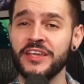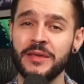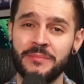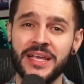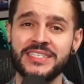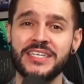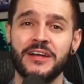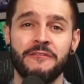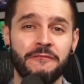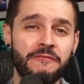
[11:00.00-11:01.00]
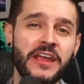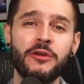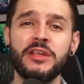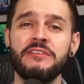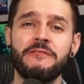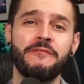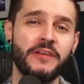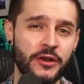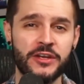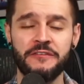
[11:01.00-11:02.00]
it makes it a very,
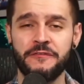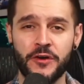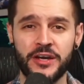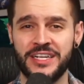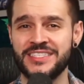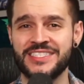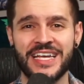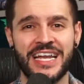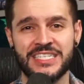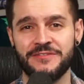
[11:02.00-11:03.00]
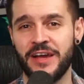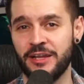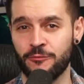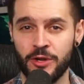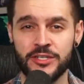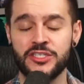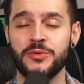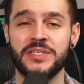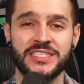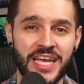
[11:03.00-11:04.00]
very fun and satisfying run to
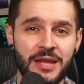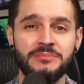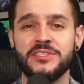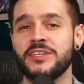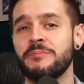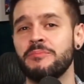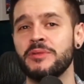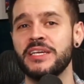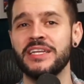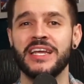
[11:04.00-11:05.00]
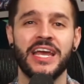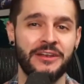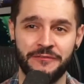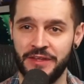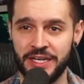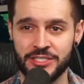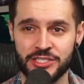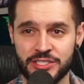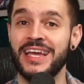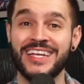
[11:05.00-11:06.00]
attempt to complete and
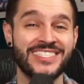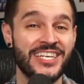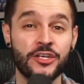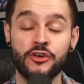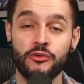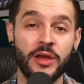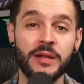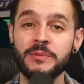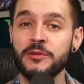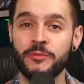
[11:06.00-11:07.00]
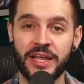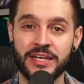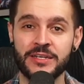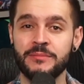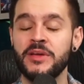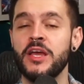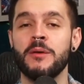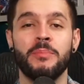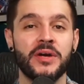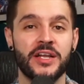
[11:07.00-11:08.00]
finish. It's incredibly random,
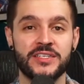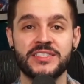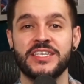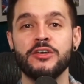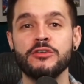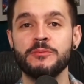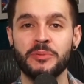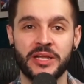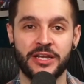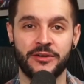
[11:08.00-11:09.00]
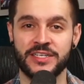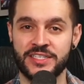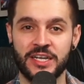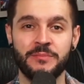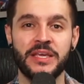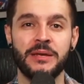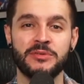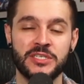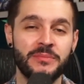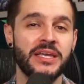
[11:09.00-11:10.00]
but a skilled player is going to be able
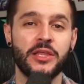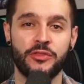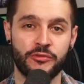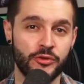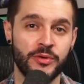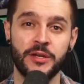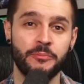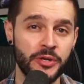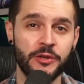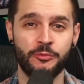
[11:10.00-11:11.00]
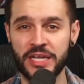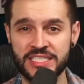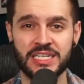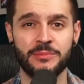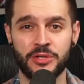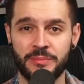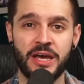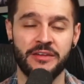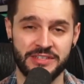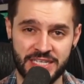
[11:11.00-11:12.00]
to make it through in a pretty reasonable
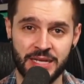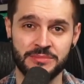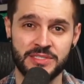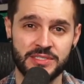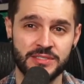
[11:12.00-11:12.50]
amount of attempts.